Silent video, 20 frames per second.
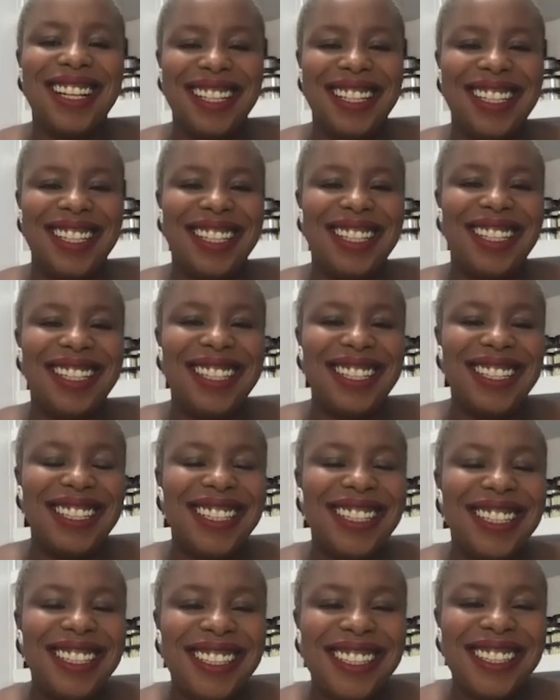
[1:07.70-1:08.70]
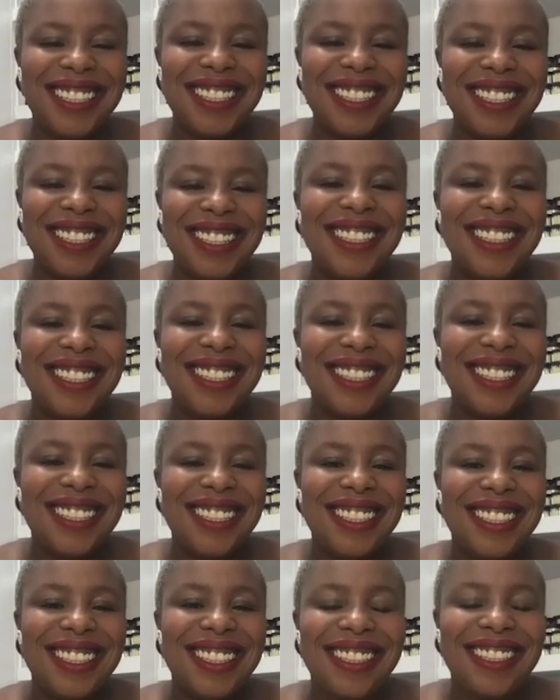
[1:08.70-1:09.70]

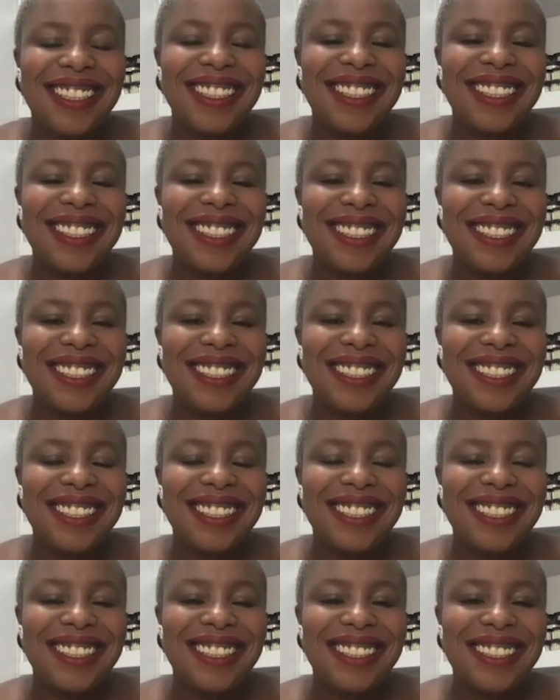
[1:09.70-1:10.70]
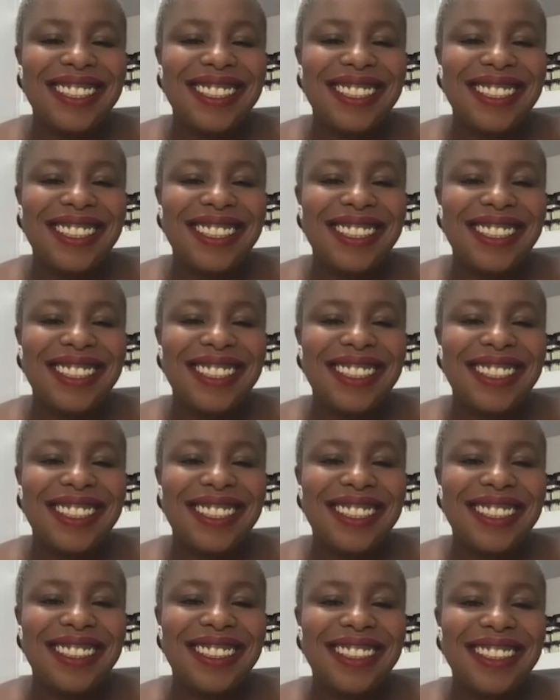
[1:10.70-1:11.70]

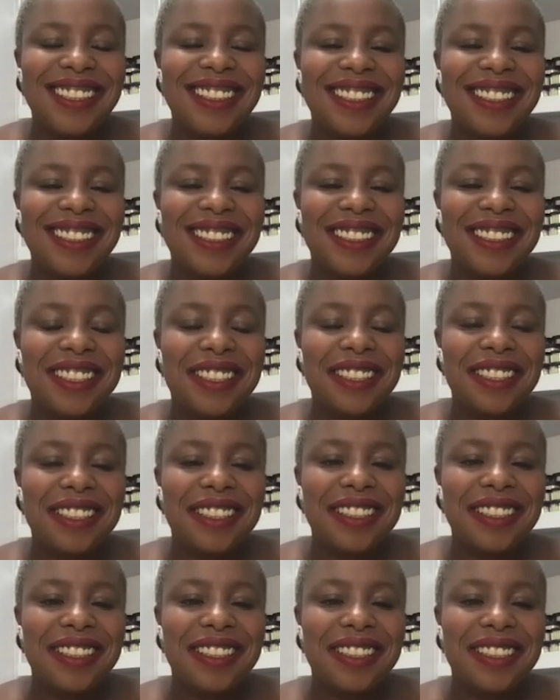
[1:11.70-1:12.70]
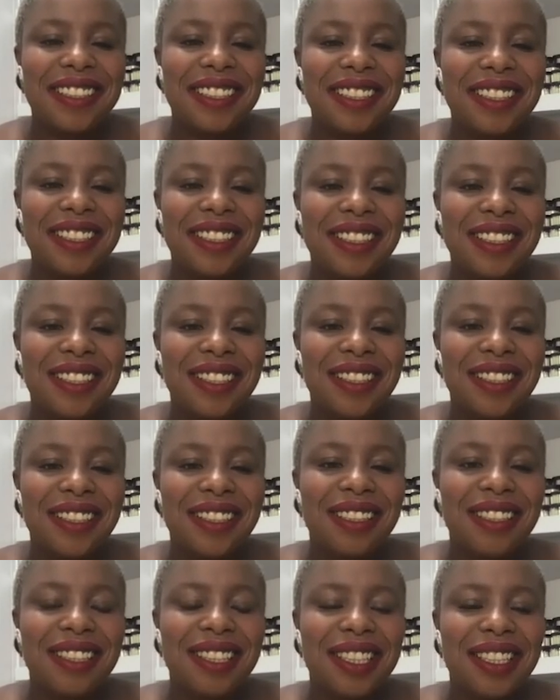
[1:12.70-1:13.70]

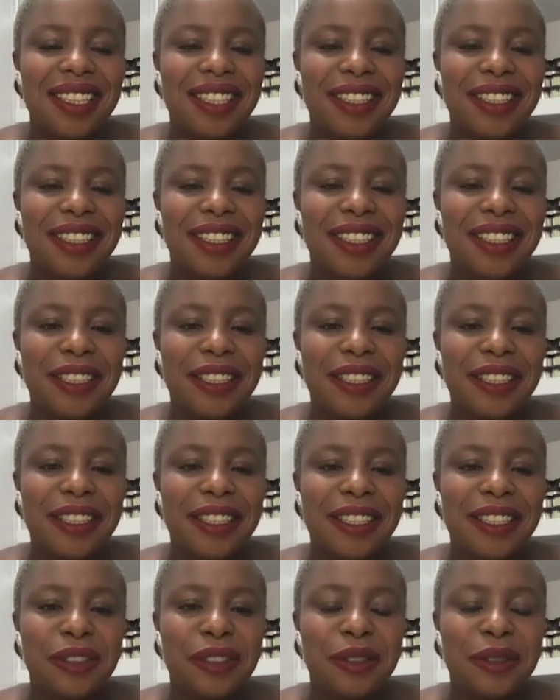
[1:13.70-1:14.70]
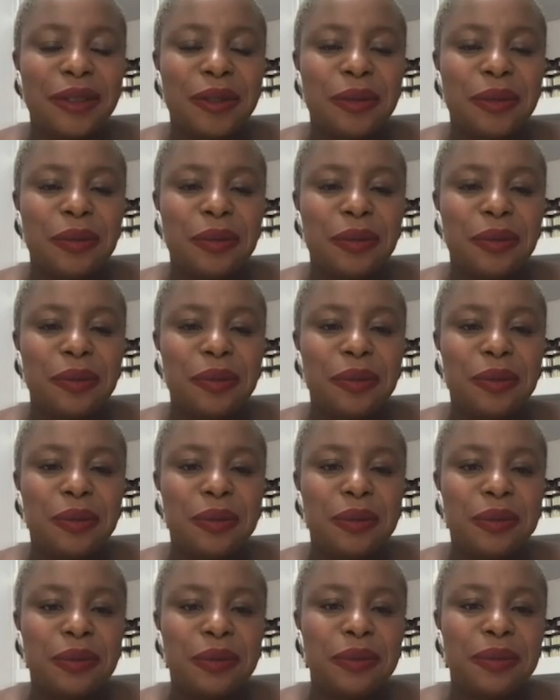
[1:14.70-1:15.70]

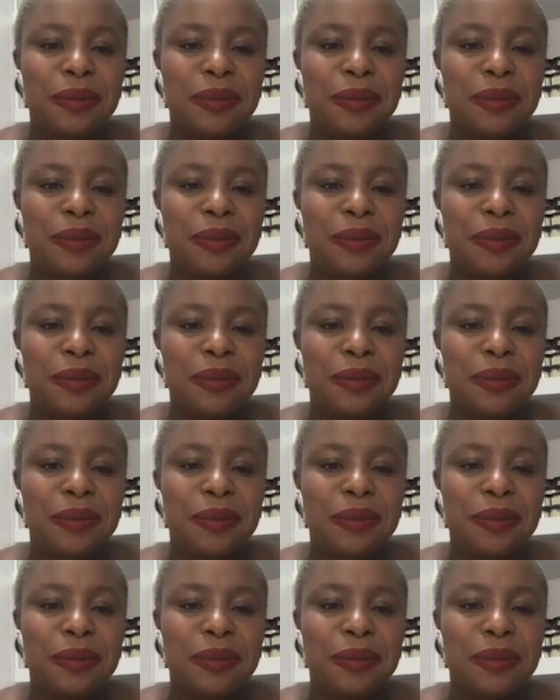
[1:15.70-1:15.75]
(silent)